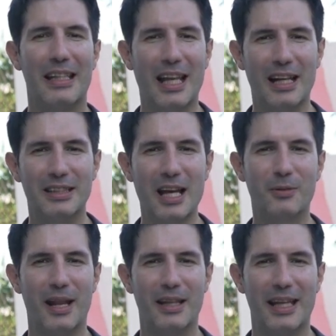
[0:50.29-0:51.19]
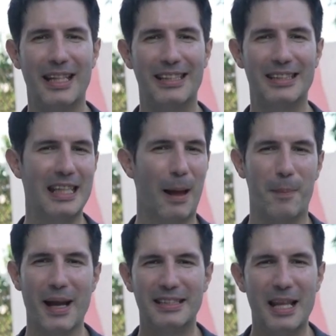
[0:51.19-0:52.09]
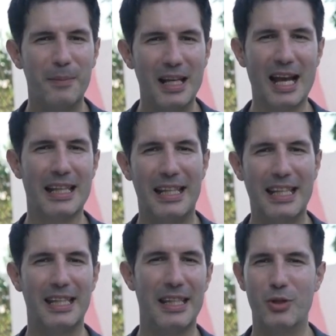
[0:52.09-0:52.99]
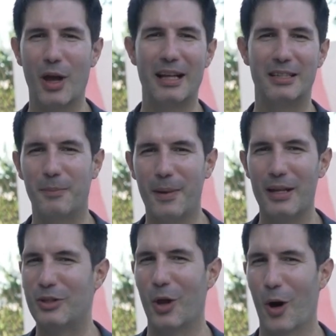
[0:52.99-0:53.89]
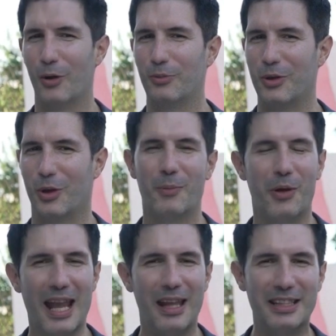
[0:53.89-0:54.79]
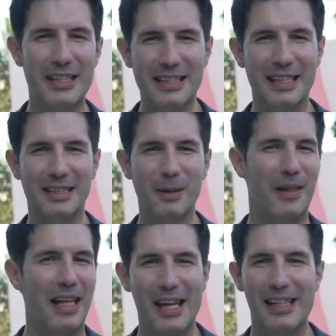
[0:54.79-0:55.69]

The Loss Generator is a step-by-step guide that teaches you how to build your own renewable energy system.